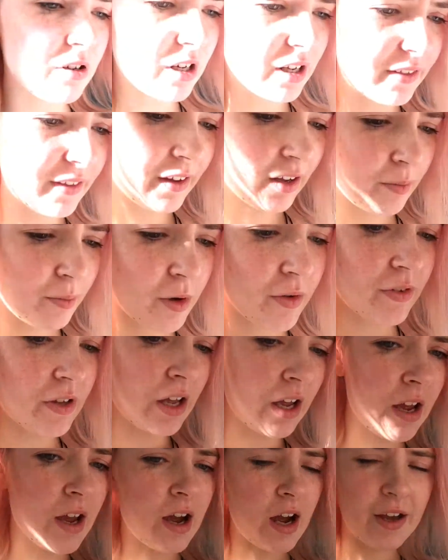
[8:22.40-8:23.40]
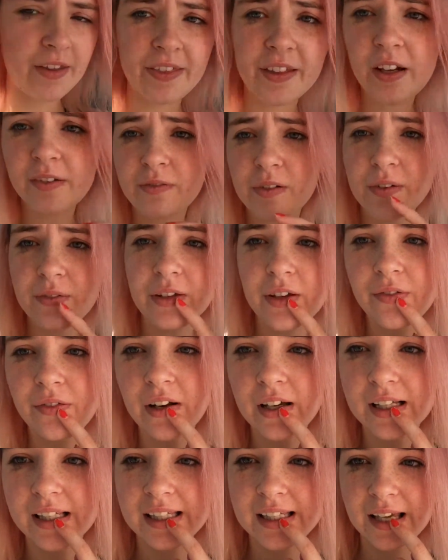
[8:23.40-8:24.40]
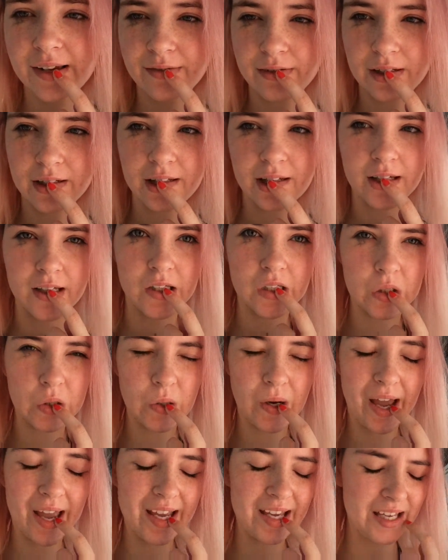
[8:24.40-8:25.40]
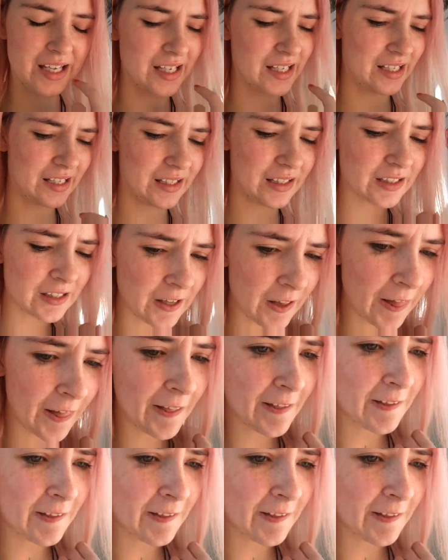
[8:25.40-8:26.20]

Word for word: I think I moved. I think I've lived here for like 7 years or 8 years.